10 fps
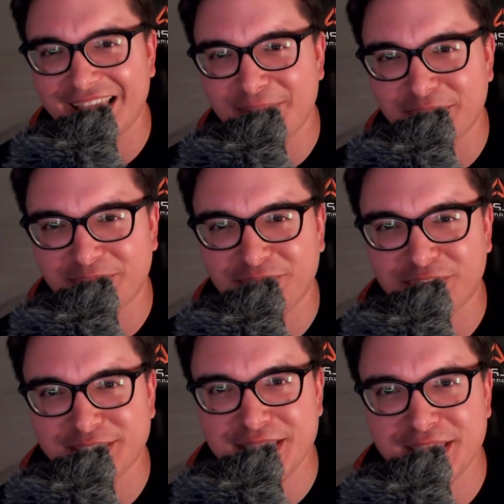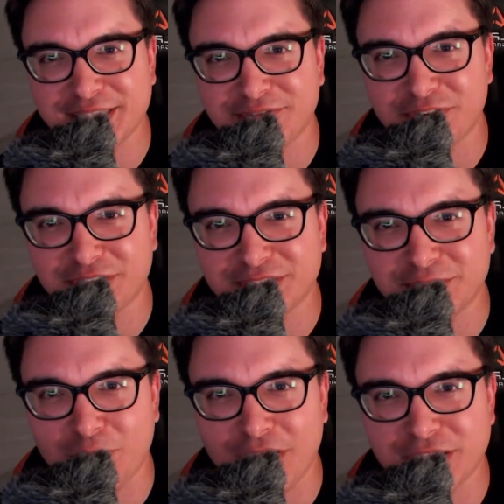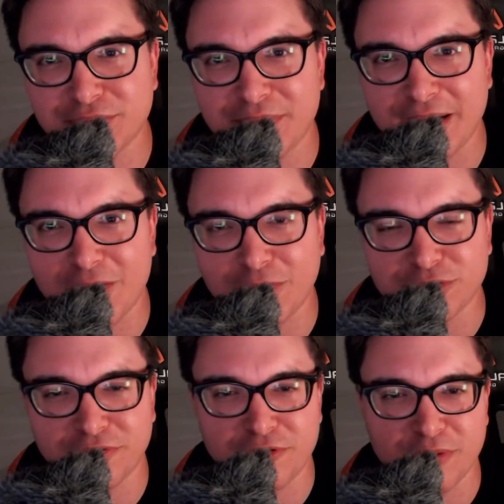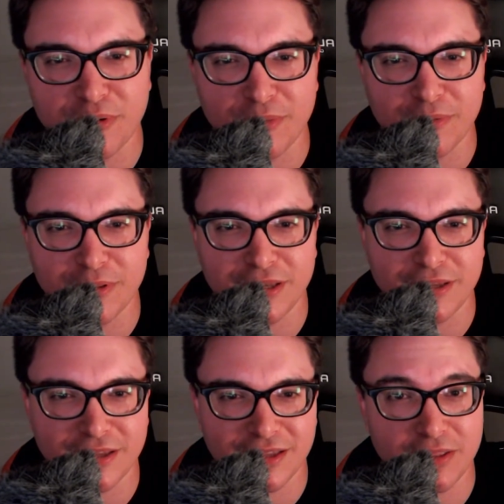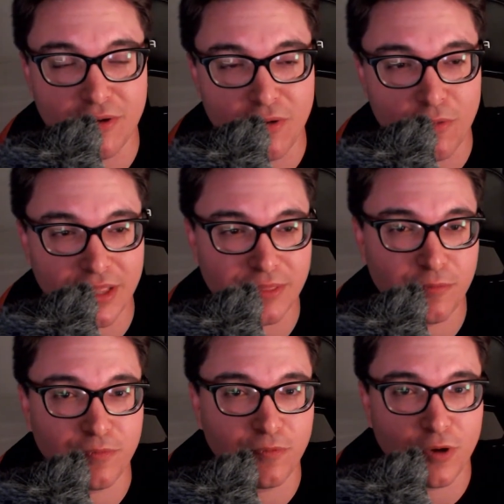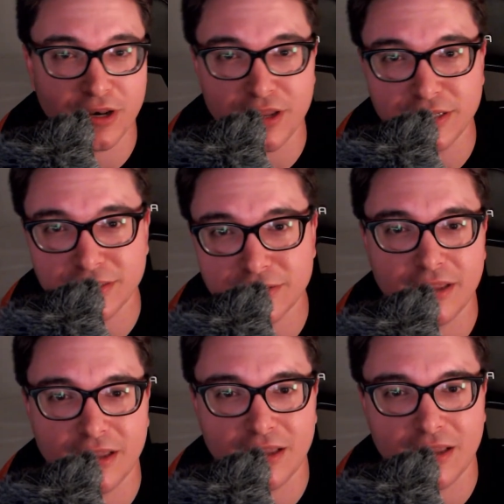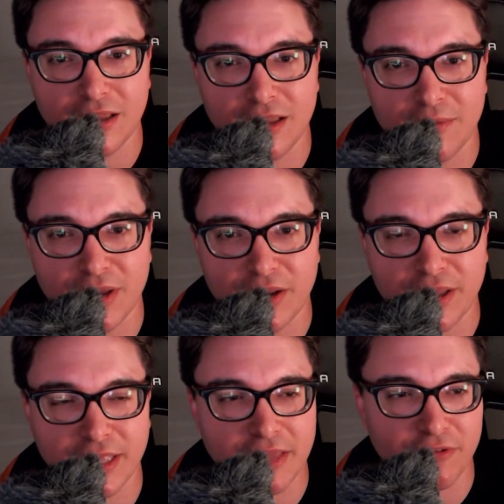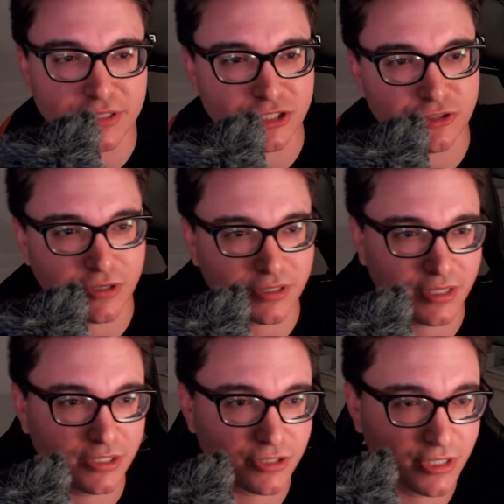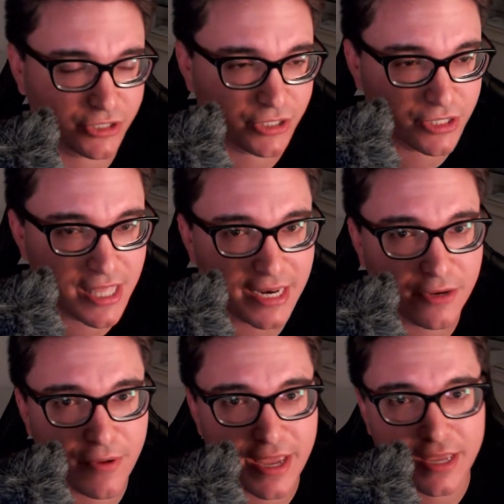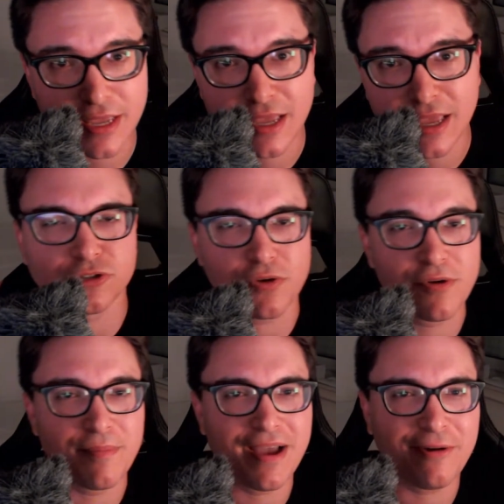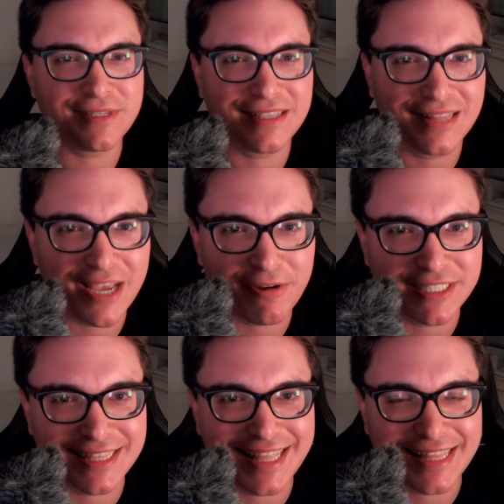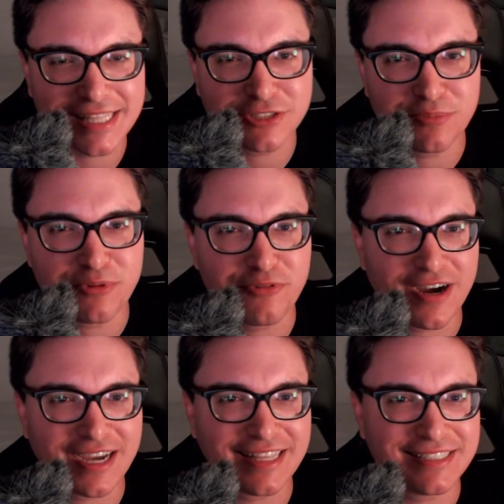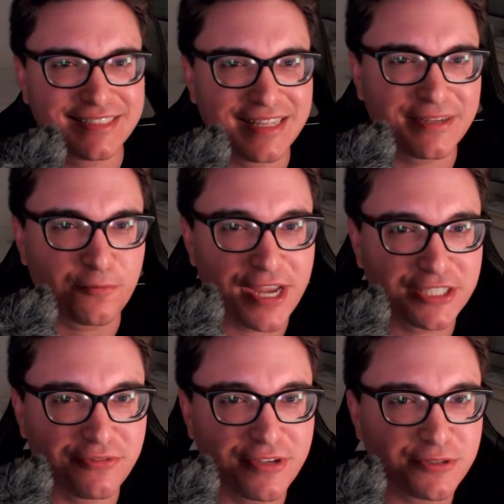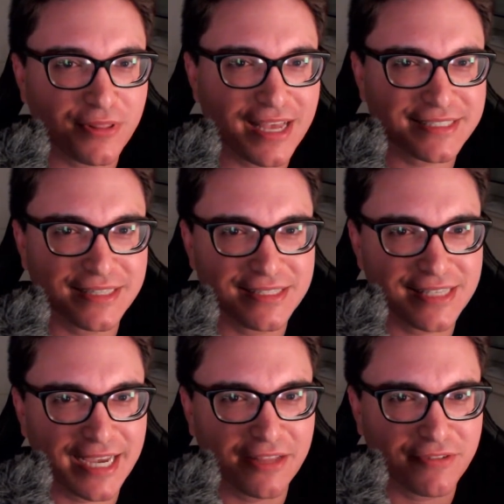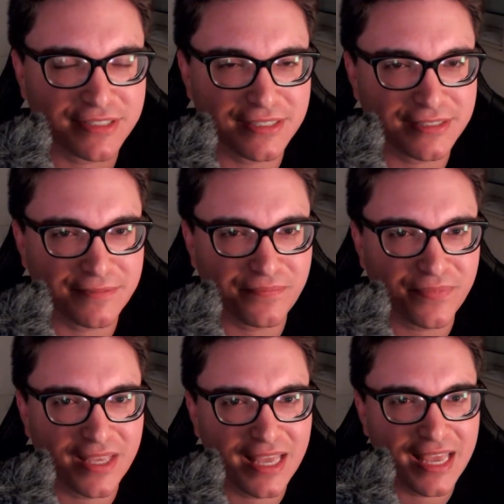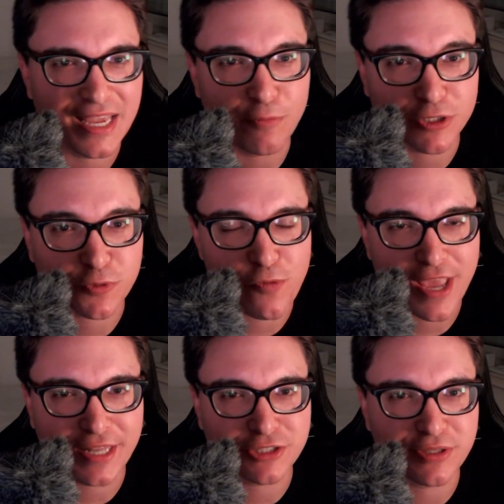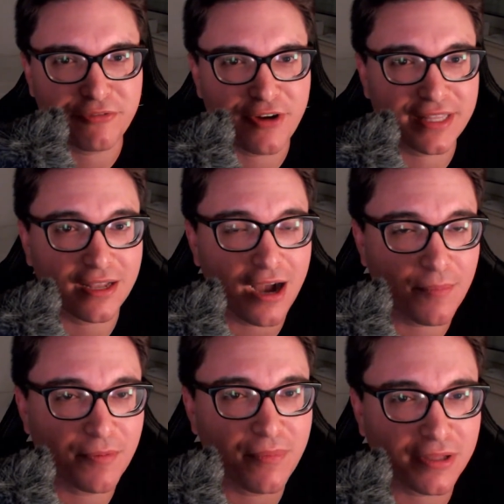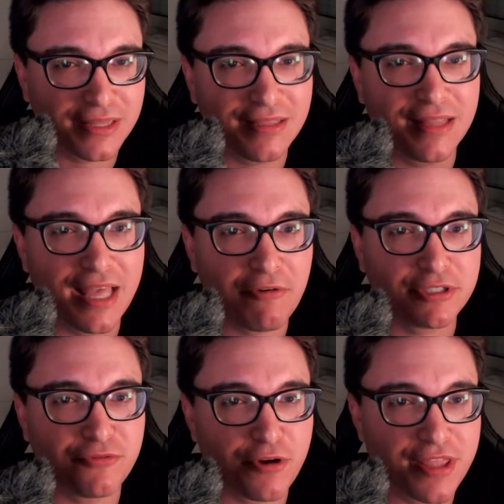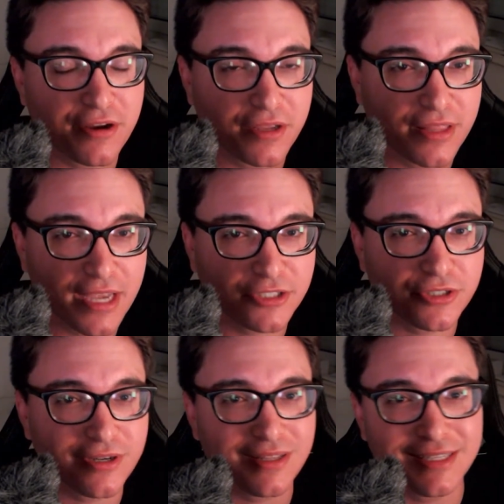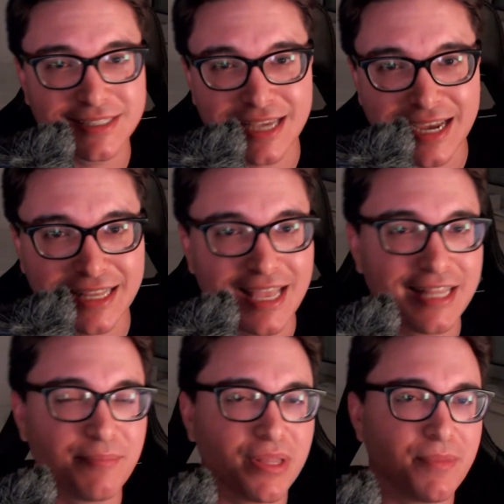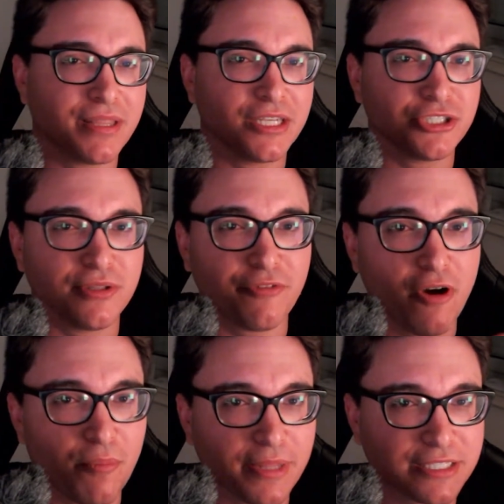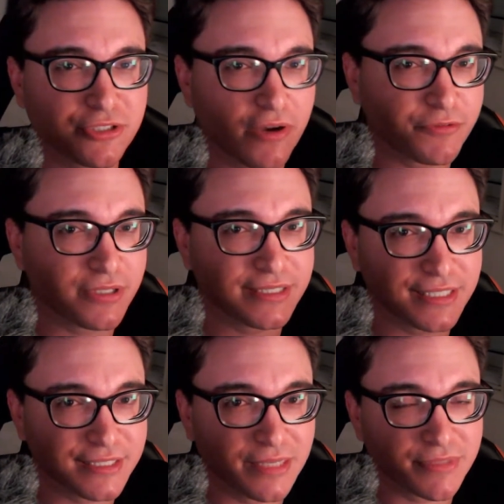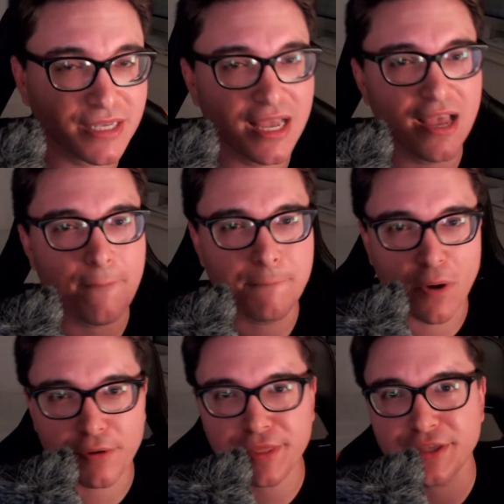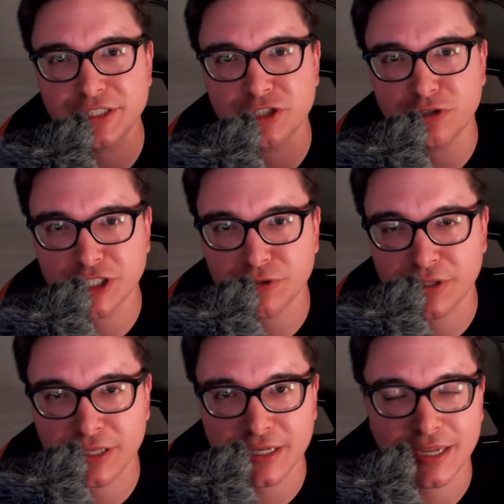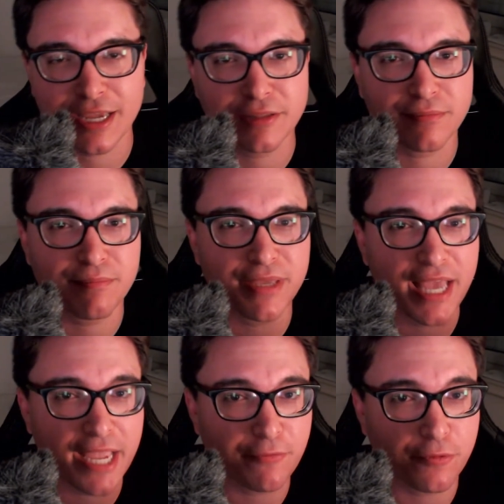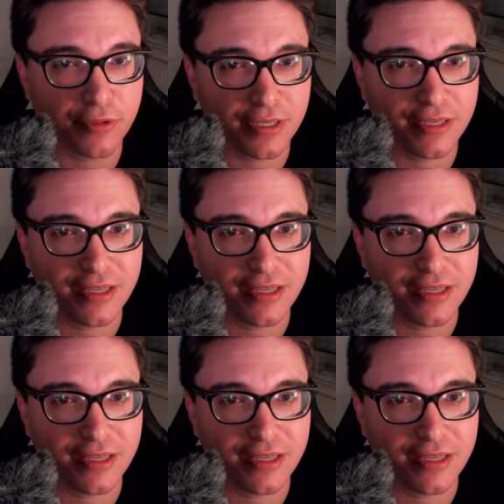But first things first, what is UML? Most of you probably know what it is. But I'm gonna give a short introduction to that anyway. So UML is a language intended to provide a standard way to visualize the design of a system. It was created to define a common modeling language for the architecture, design, and implementation of complex software systems, both structurally and behaviorally.